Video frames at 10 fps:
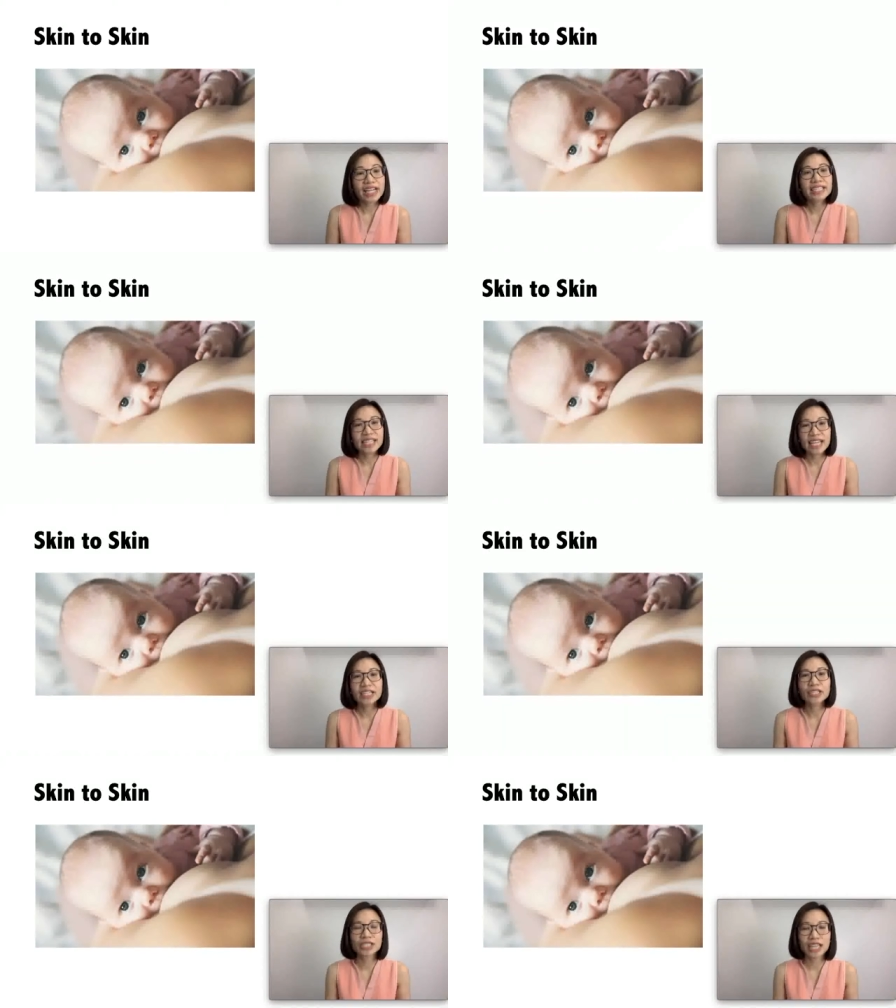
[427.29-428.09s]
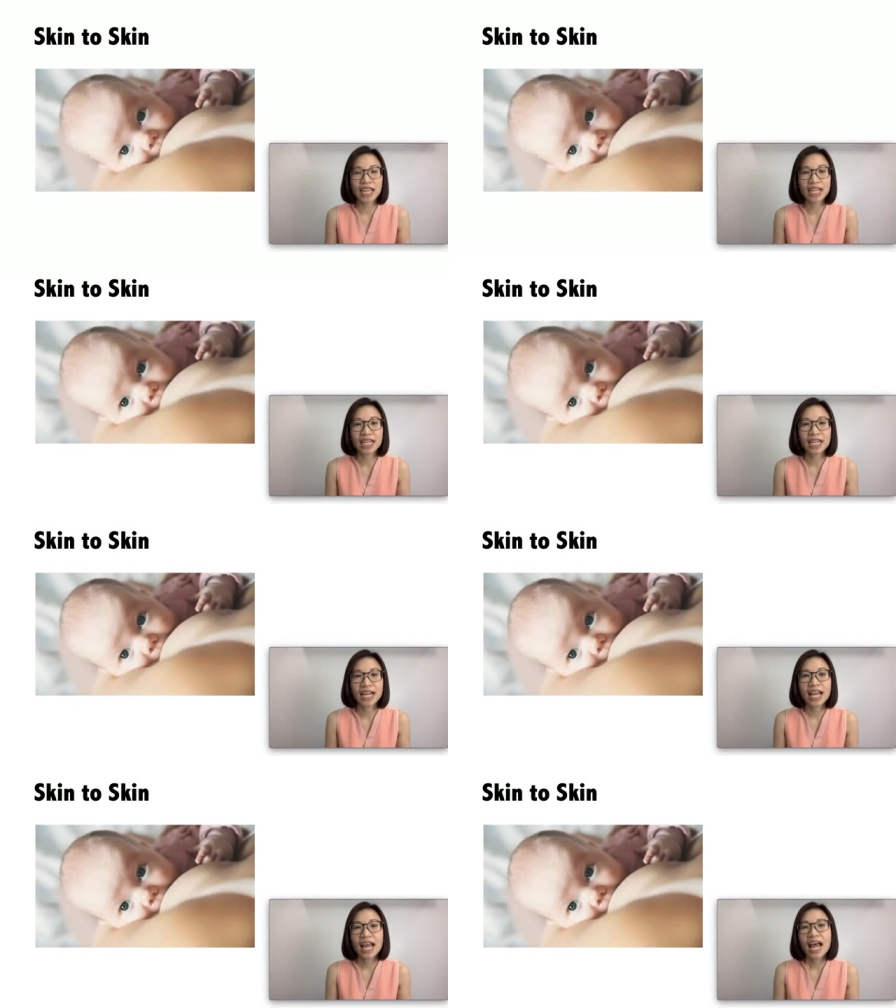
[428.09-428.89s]
skin to skin.
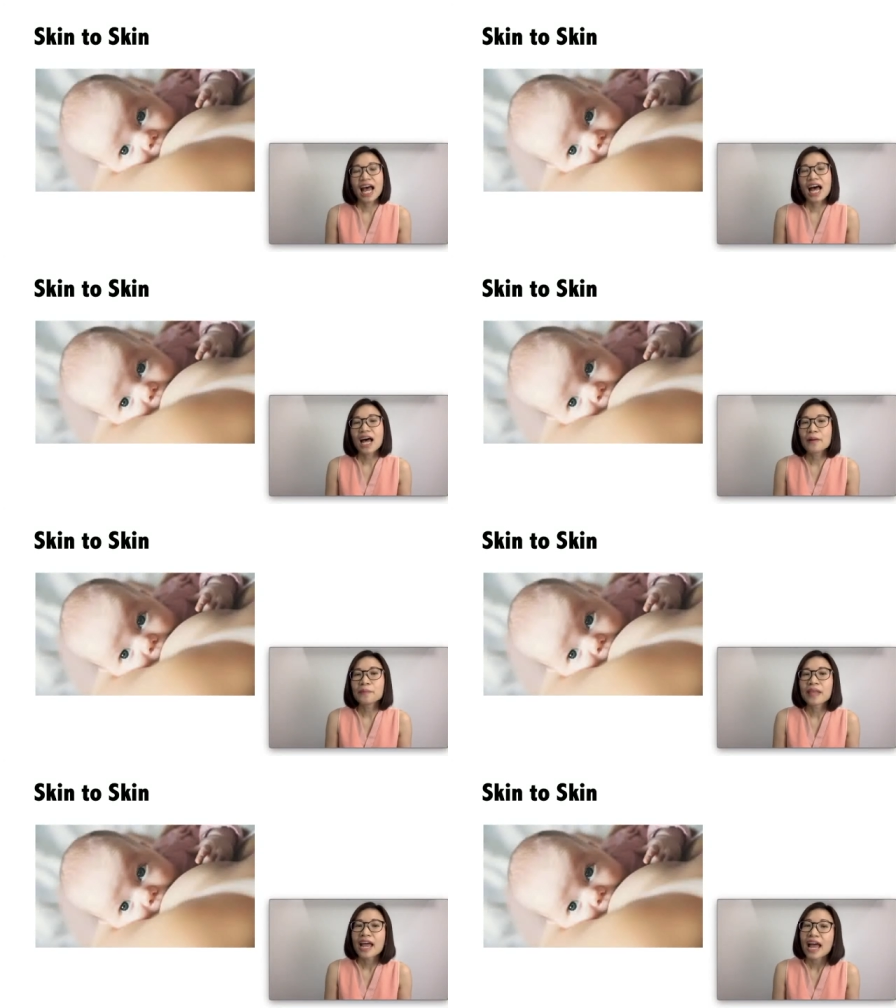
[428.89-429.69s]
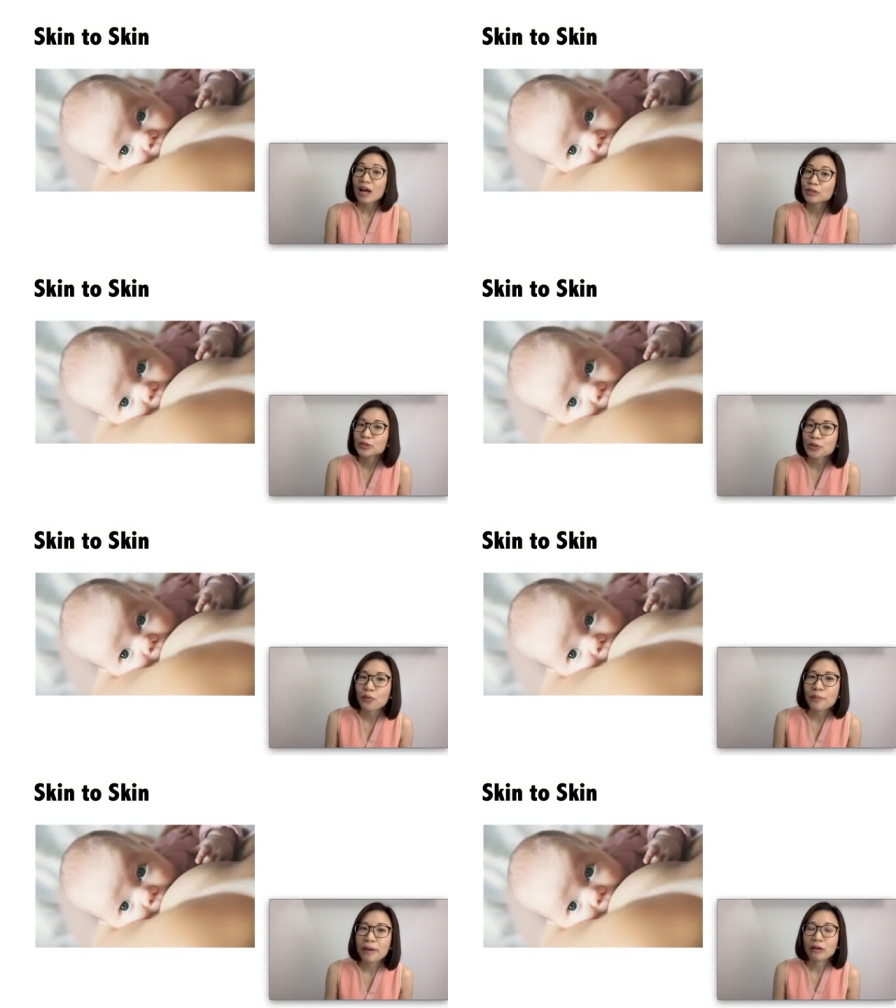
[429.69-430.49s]
Um, how to
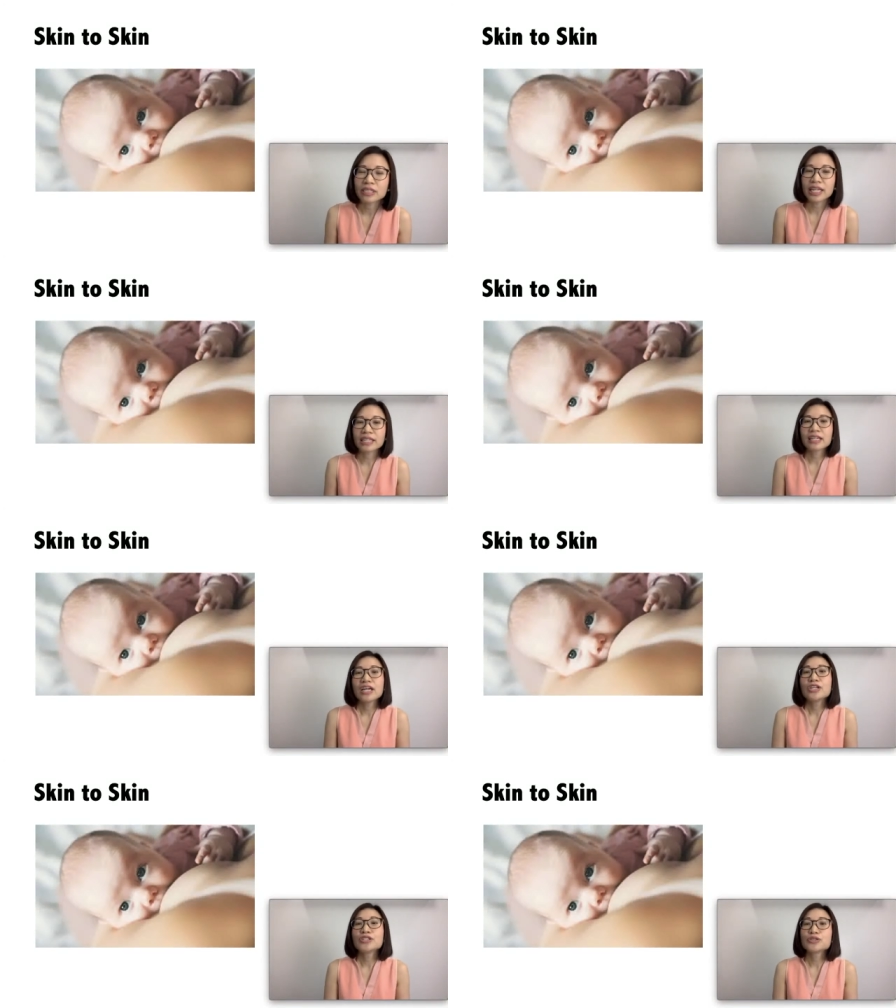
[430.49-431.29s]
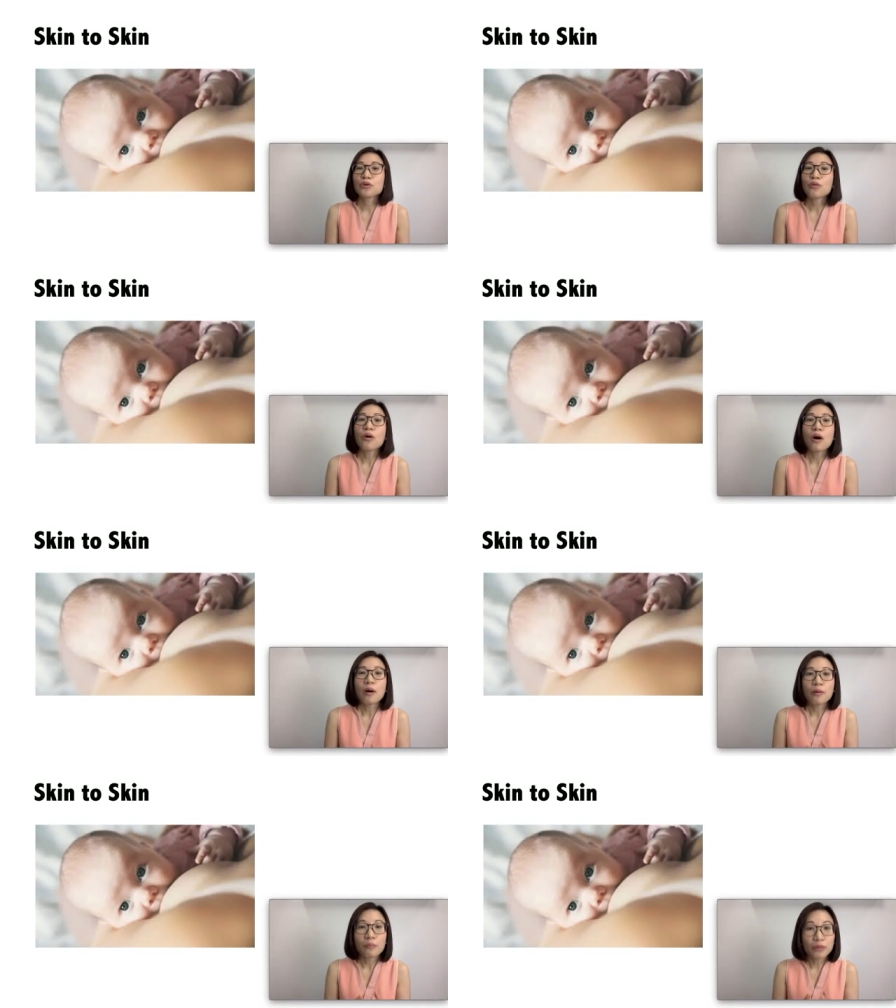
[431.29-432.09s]
go about it. So,
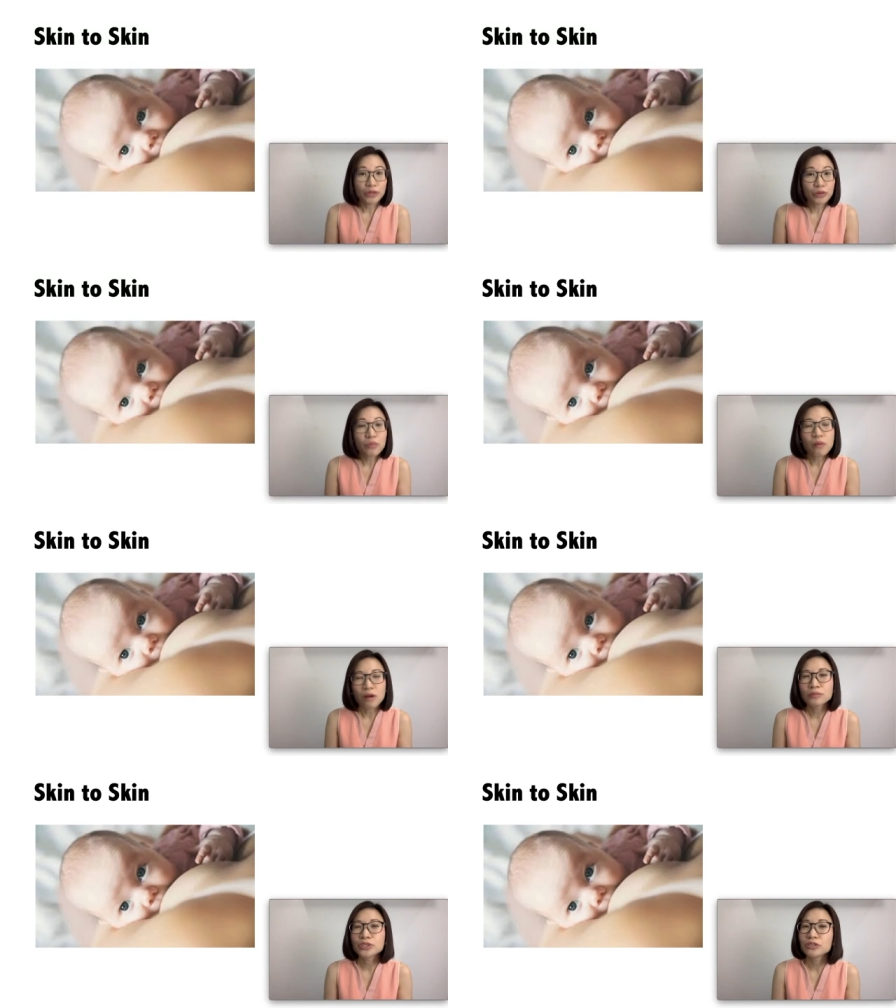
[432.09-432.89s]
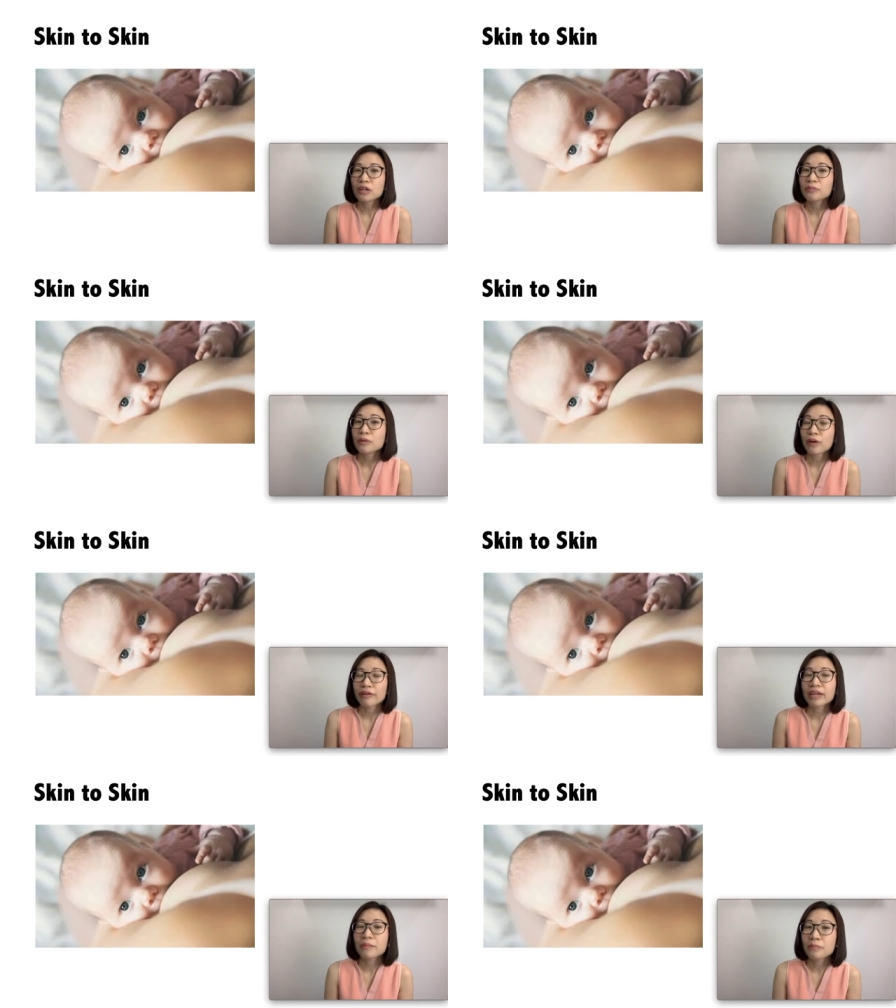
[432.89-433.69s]
you mom should not be
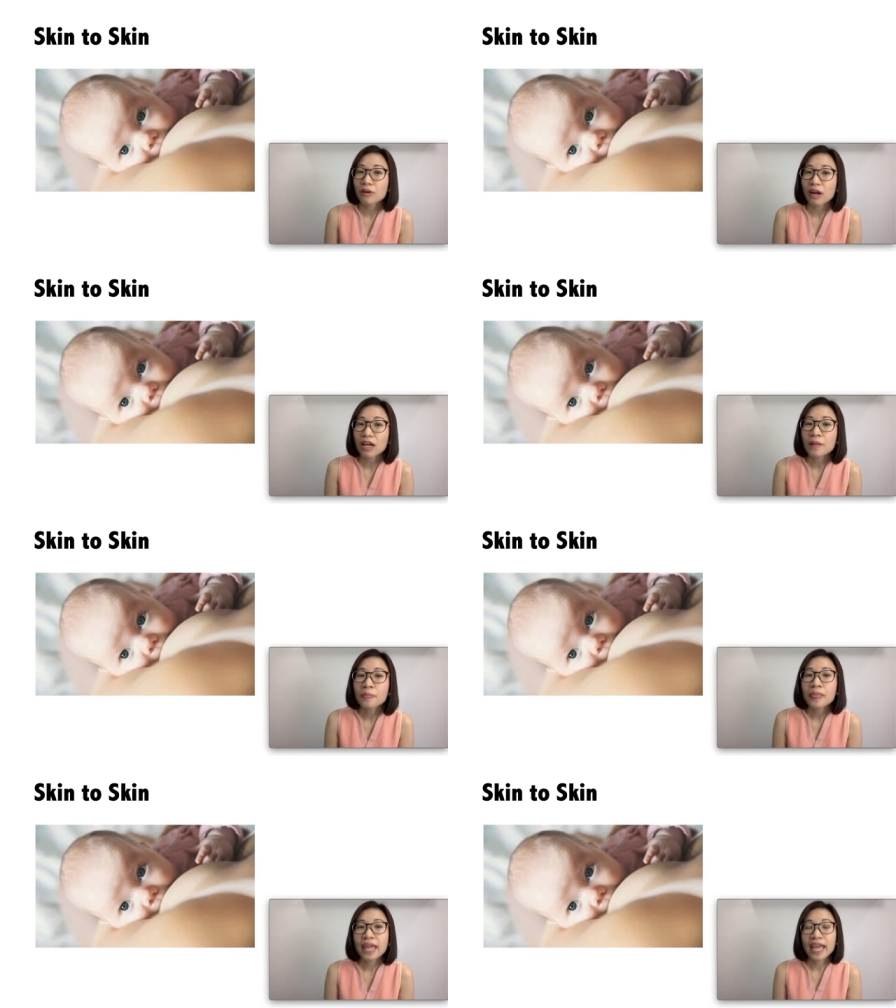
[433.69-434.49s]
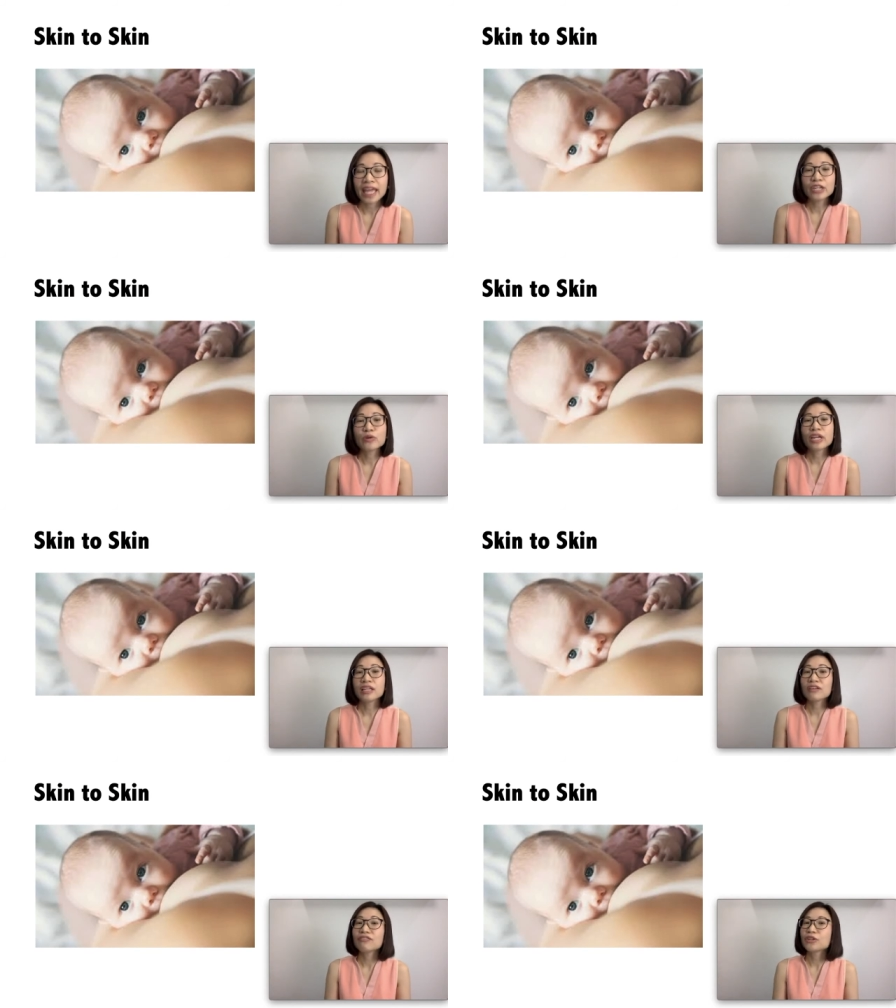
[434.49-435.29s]
wearing a bra and you can
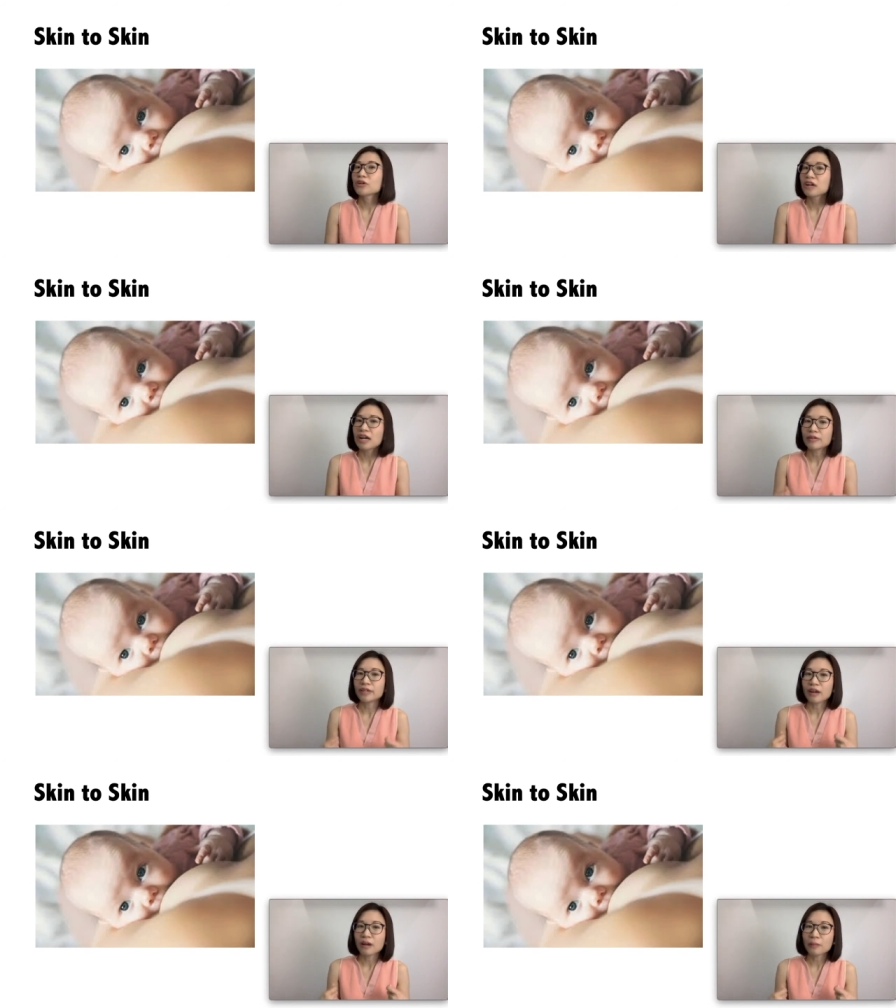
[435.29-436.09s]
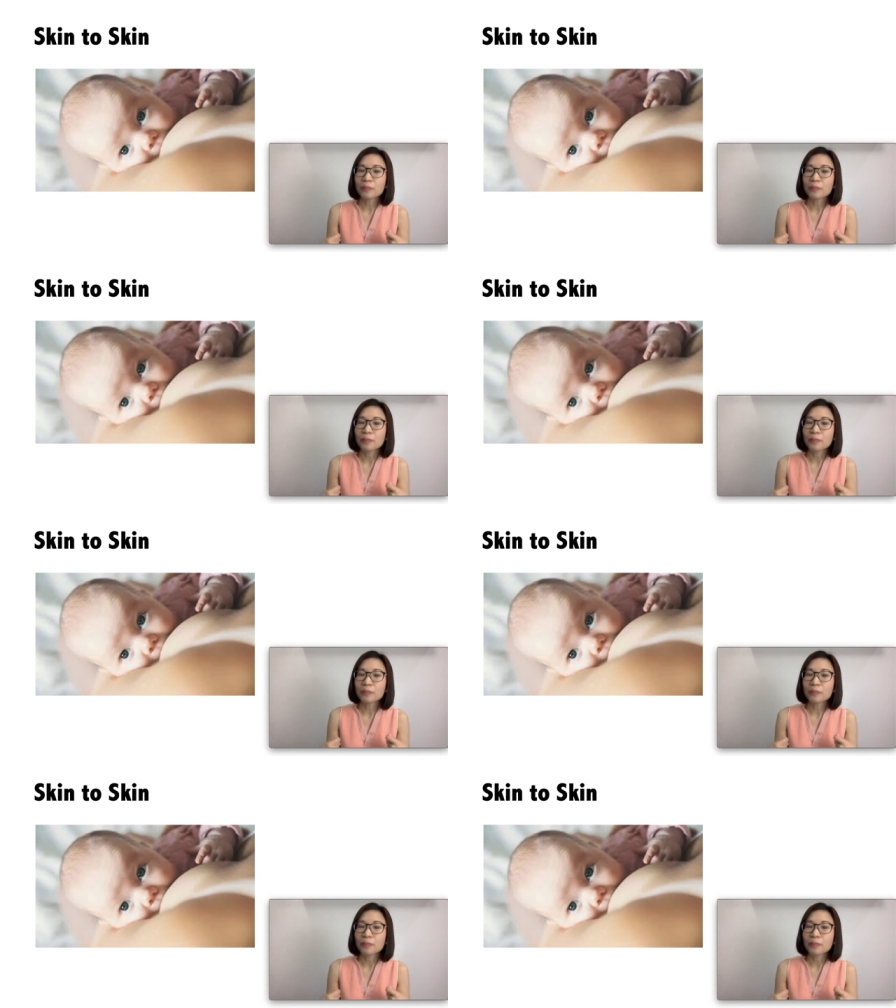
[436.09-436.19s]
lift your gown up,